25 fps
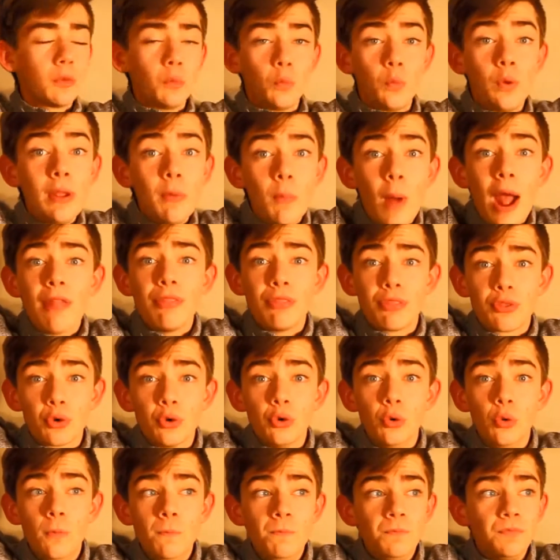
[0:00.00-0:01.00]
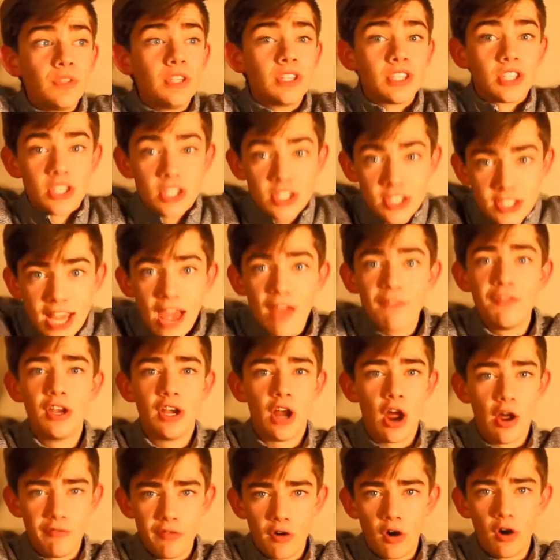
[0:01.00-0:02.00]
We went through 7
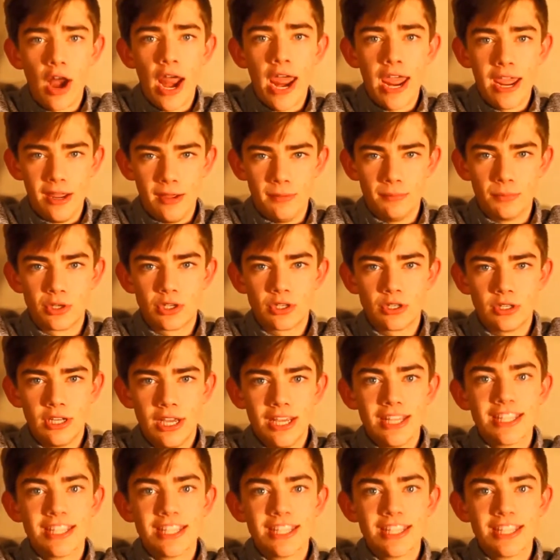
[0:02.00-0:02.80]
of our hams.